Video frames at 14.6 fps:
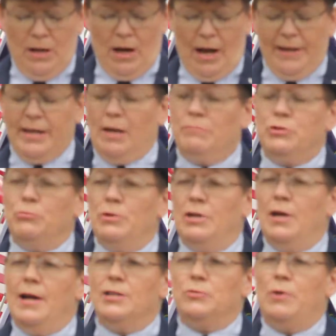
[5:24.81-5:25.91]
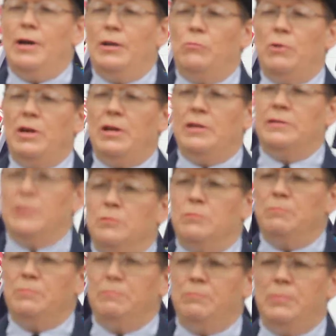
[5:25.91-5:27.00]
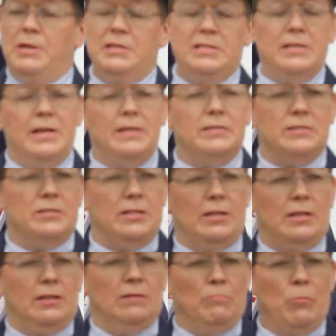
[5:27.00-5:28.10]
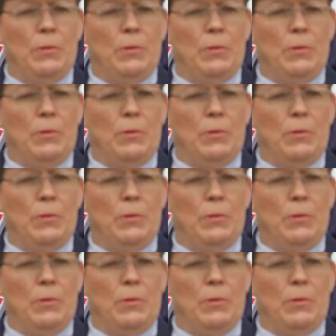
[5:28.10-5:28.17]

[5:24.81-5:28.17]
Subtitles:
I came to realize right away that PTSD,